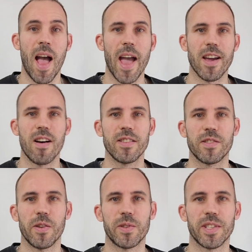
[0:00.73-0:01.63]
Hey guys,
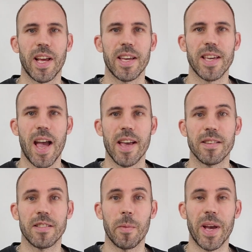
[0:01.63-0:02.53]
so today, yeah,
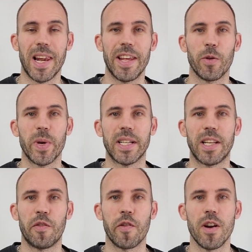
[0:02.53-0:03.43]
it's something a little bit
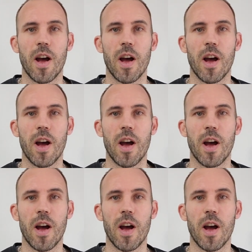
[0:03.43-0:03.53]
different.